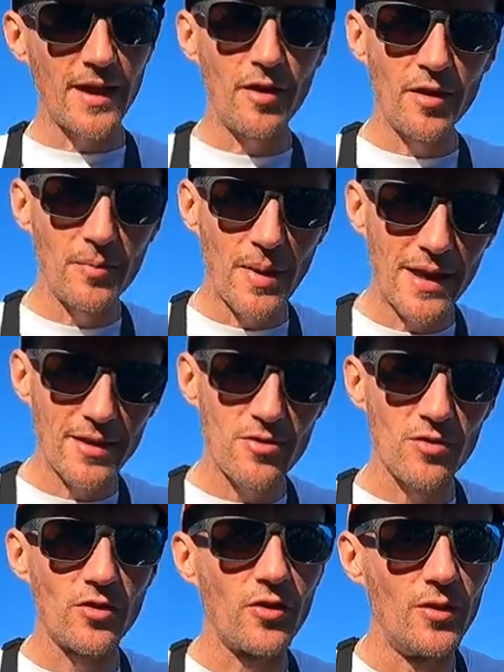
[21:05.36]
Now, I only
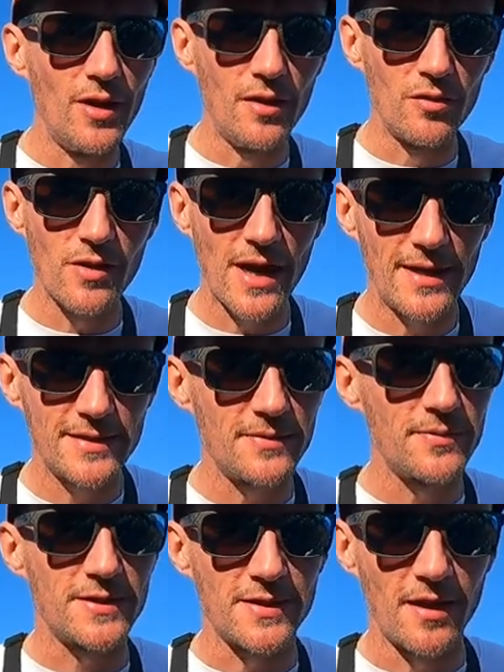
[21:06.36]
managed the two little wrasse
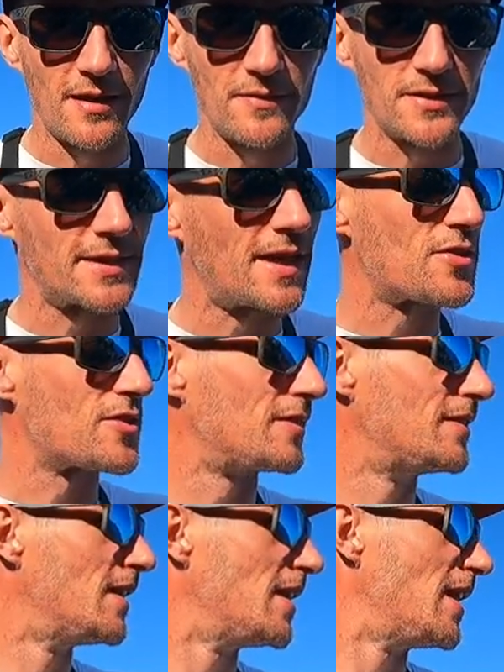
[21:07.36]
at the start of the
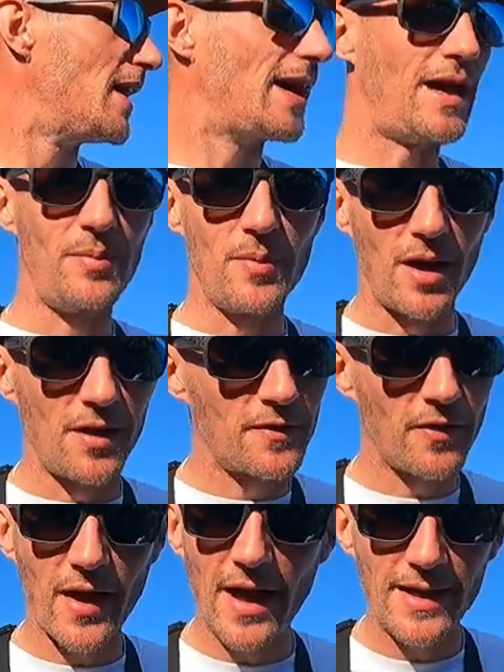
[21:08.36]
session.
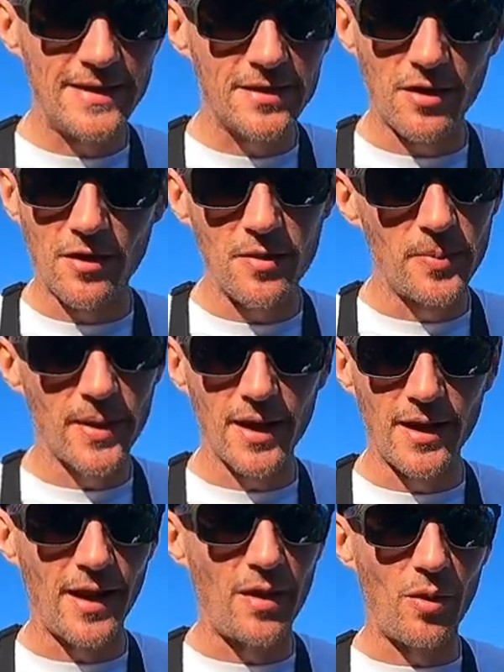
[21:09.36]
After that, it's gone
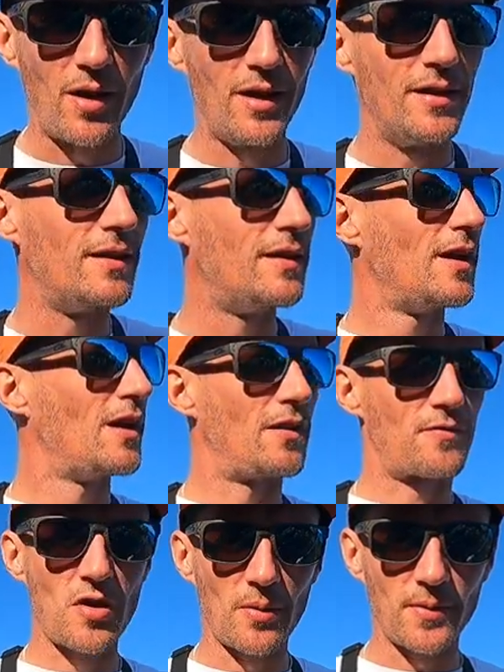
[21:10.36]
completely quiet.
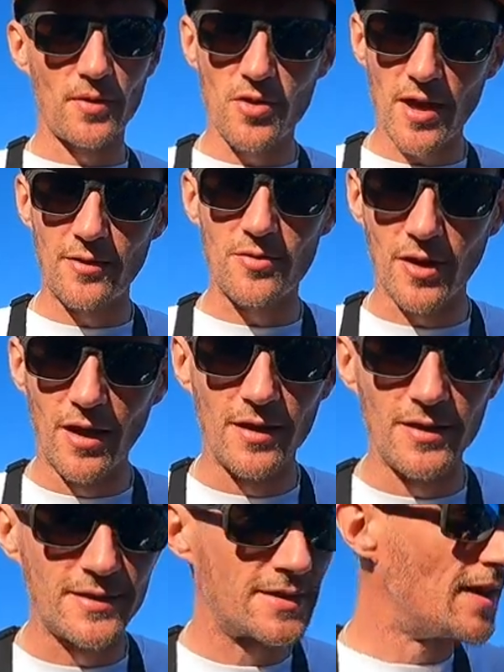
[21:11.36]
I've chopped and changed
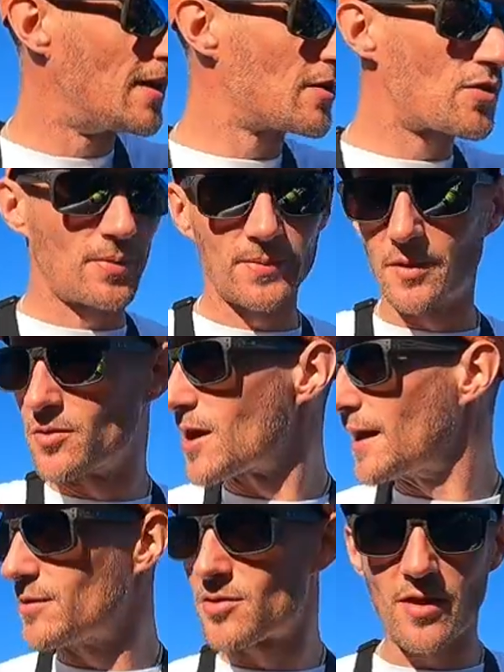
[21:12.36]
lures, chopped and
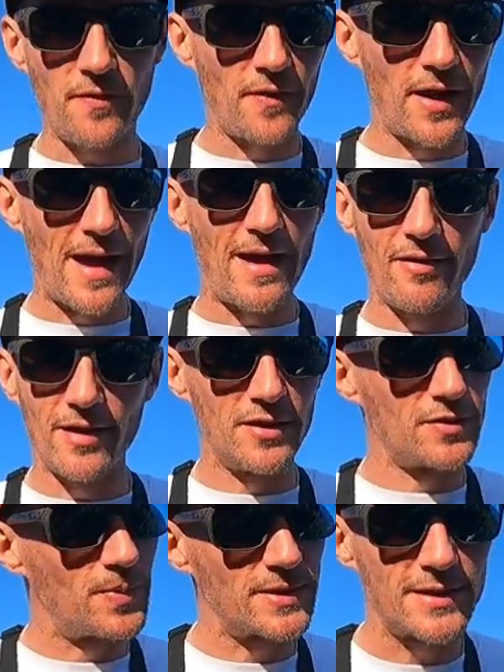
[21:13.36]
changed different
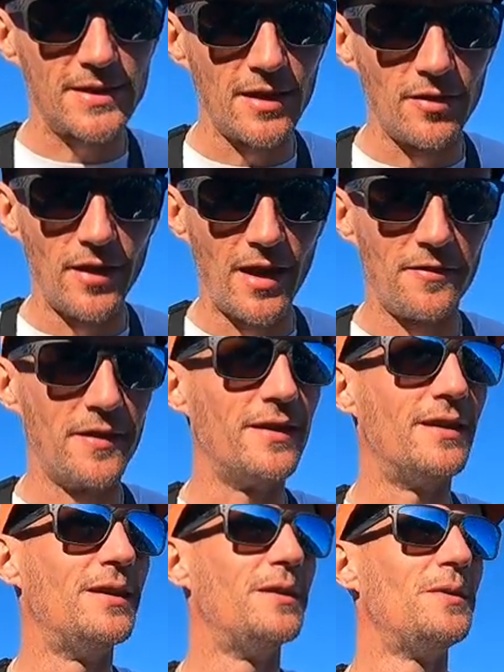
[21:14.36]
areas, but still nothing.